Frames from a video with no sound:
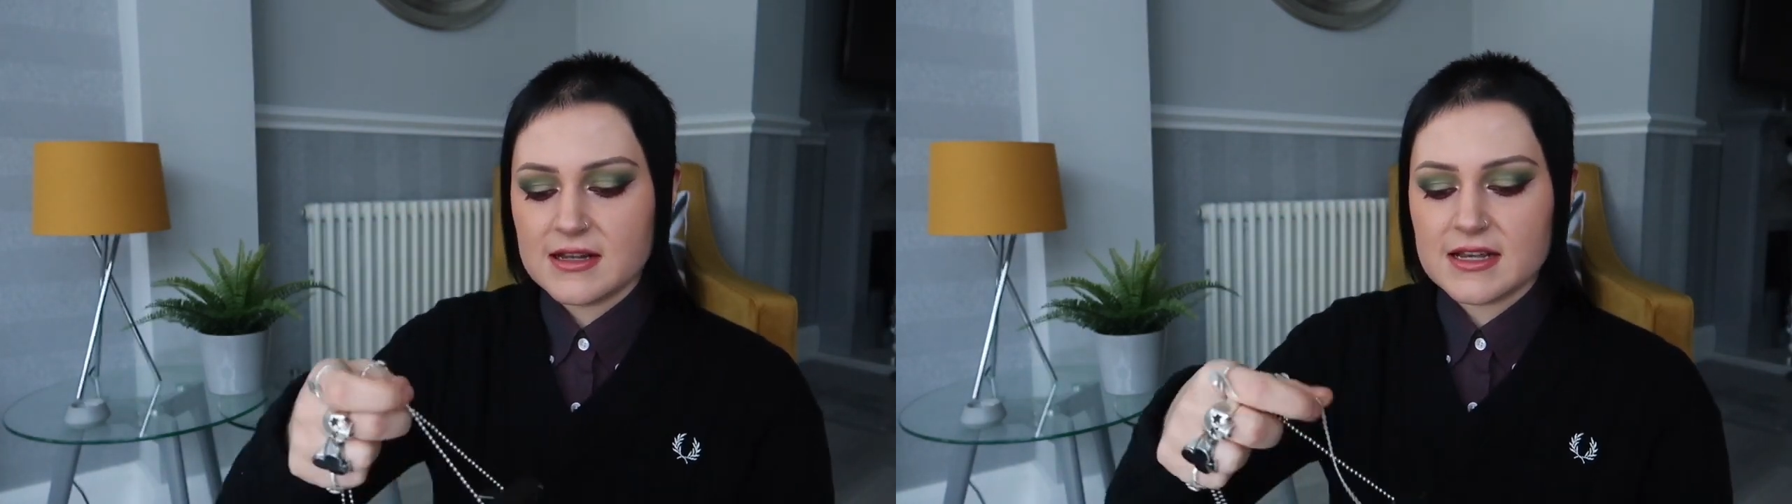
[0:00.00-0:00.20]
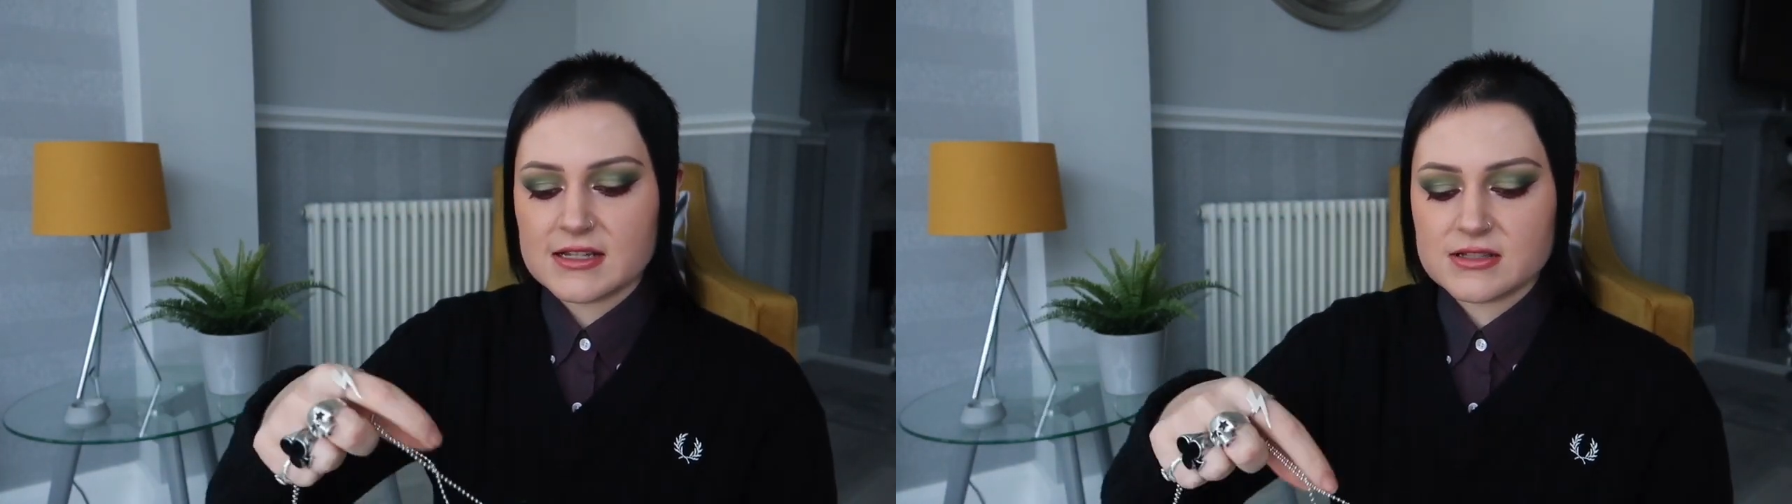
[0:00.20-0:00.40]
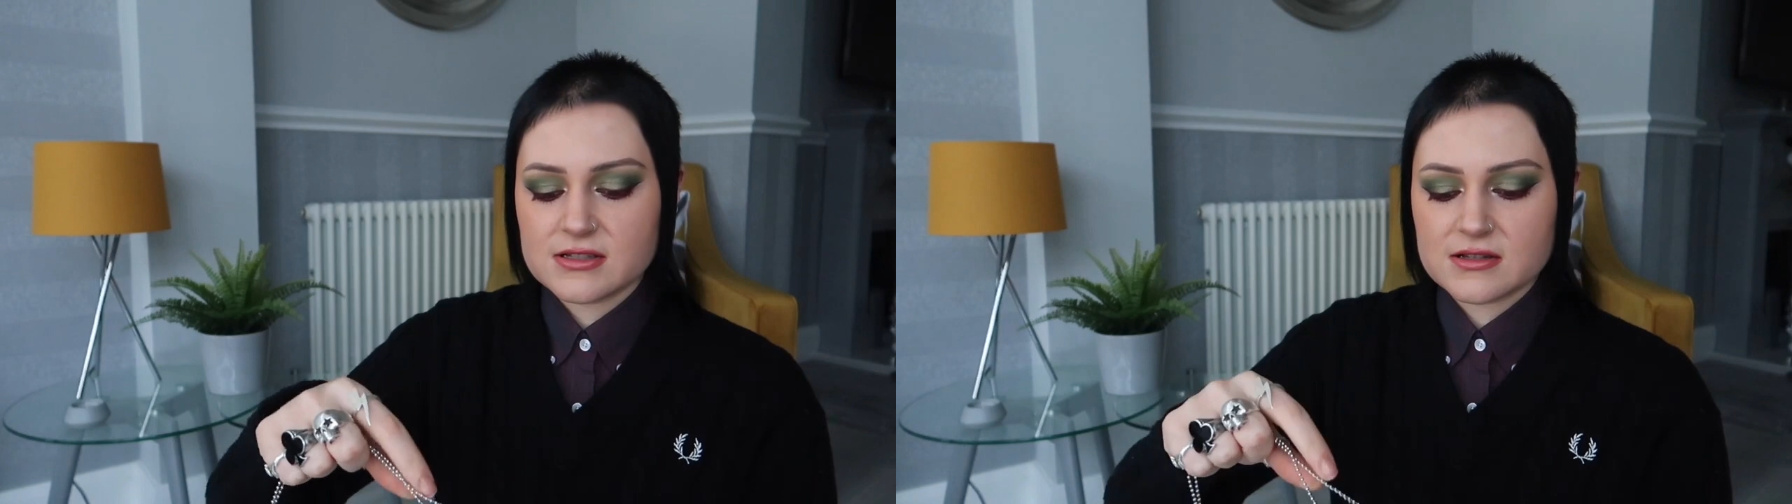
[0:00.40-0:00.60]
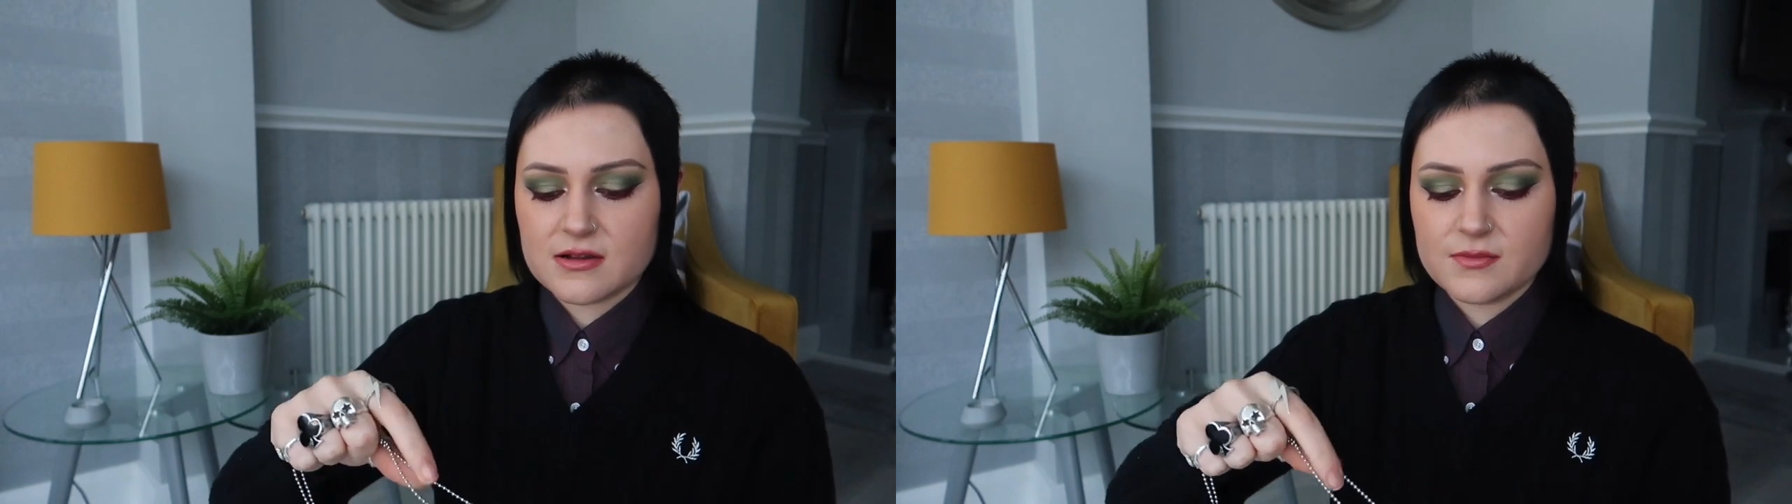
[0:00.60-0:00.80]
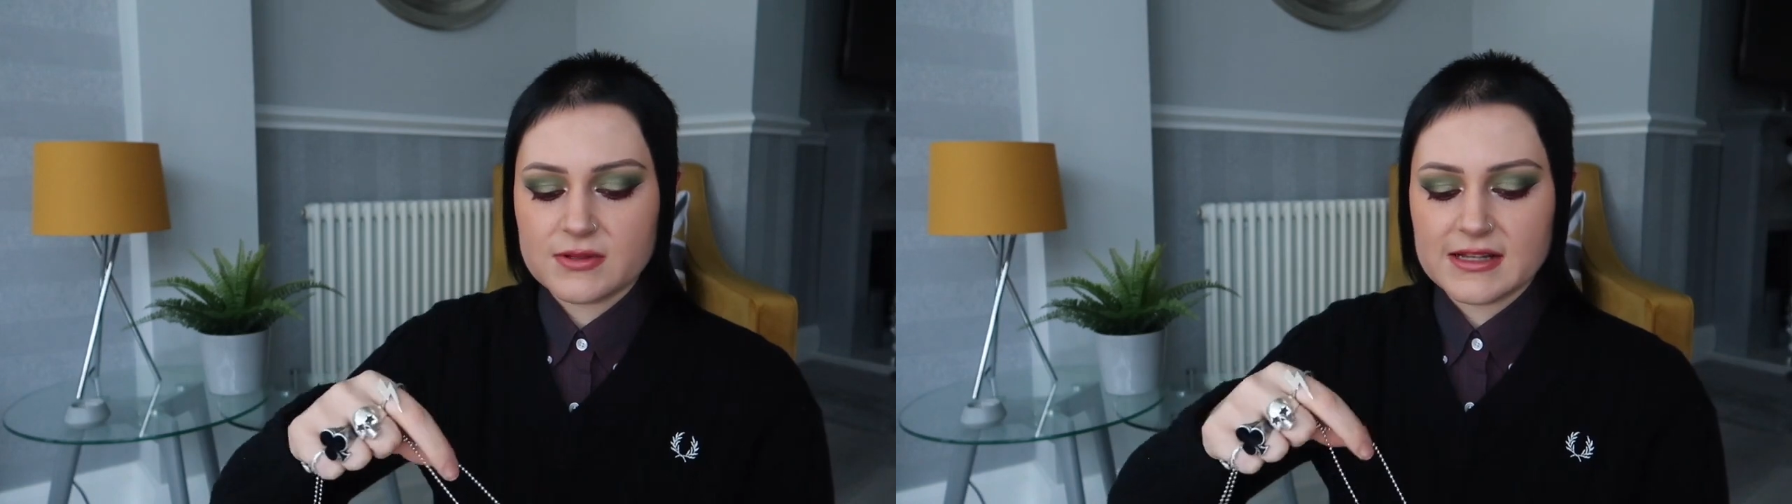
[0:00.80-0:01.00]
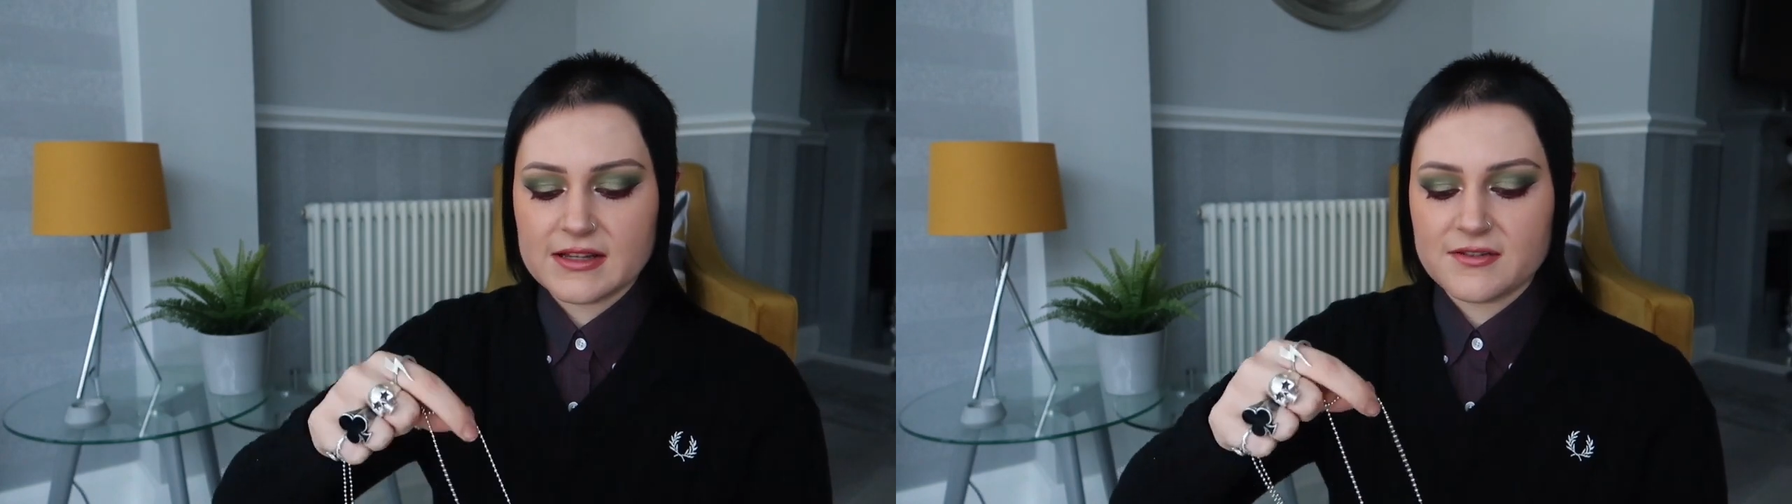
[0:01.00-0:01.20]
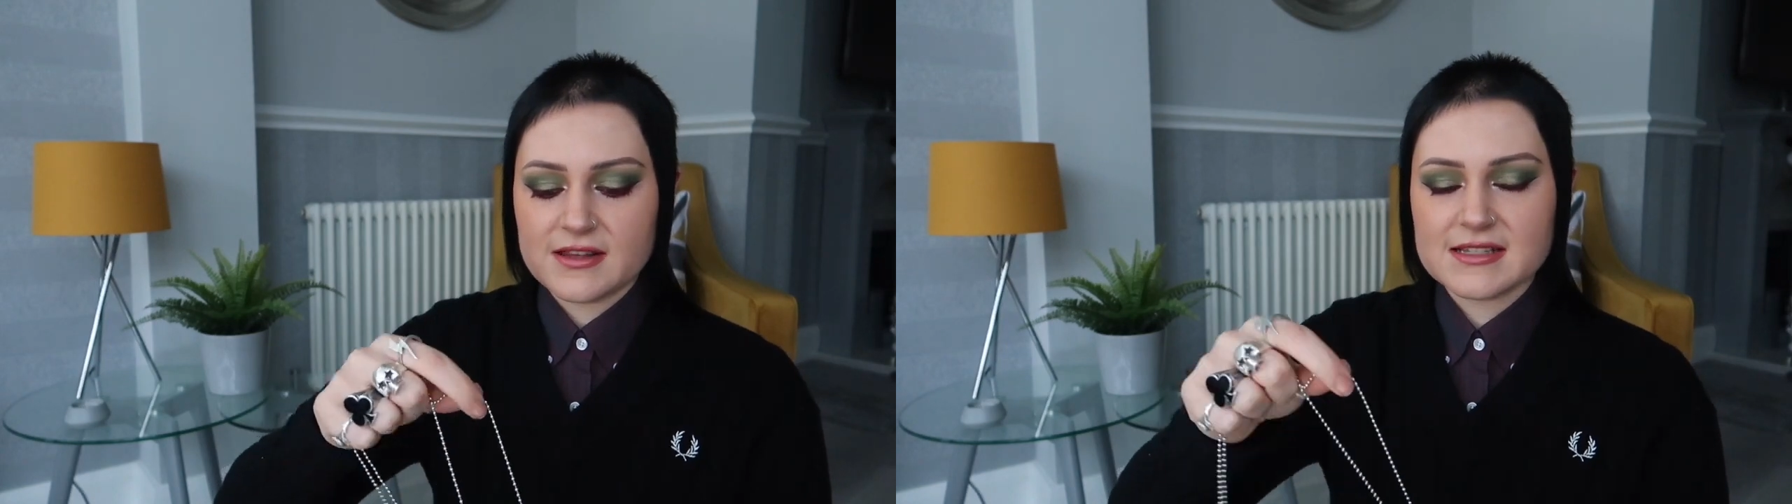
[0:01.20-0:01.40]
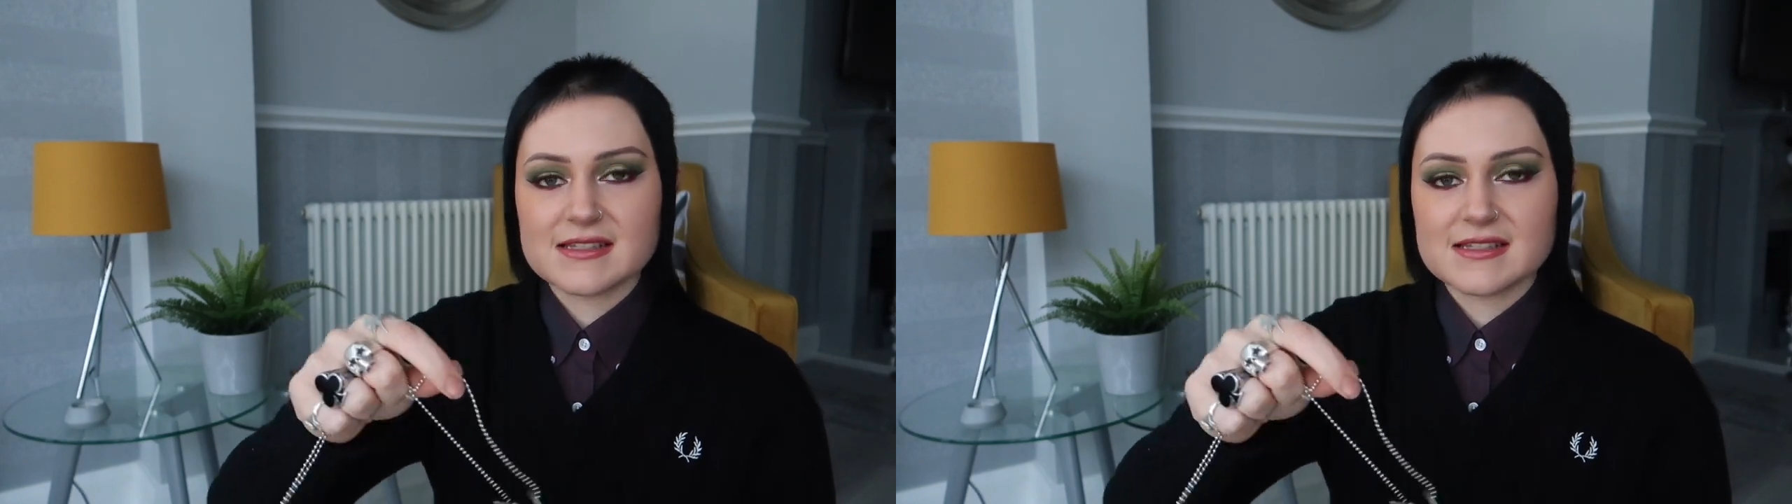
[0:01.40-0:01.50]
it's just completely for this,